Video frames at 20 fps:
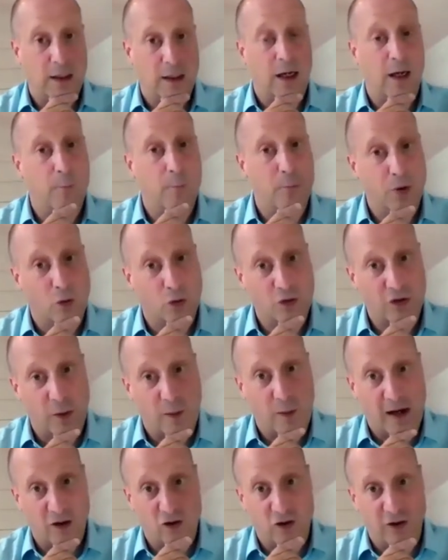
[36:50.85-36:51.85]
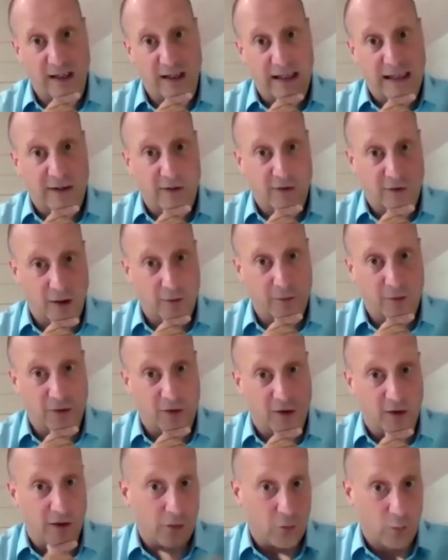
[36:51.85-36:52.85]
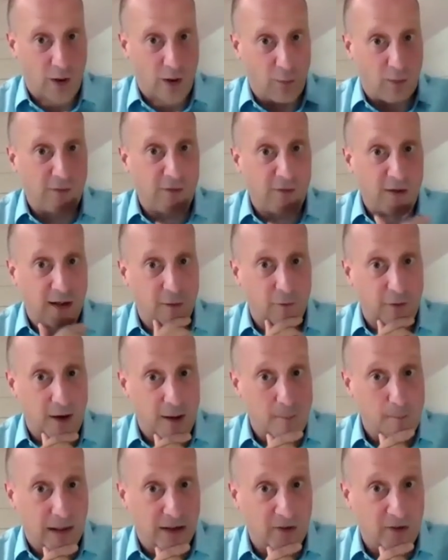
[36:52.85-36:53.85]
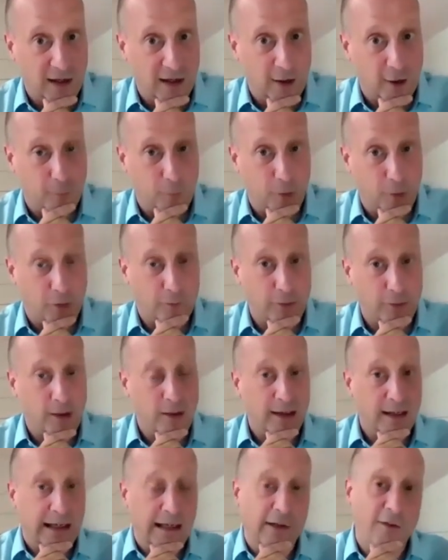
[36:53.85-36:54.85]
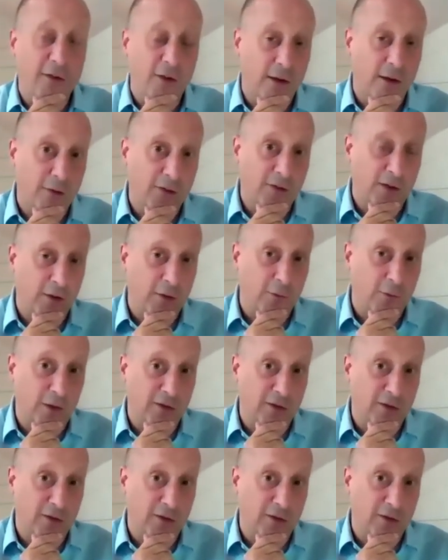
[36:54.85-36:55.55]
but also actually e-services, where we've seen a very big take-up of e-services,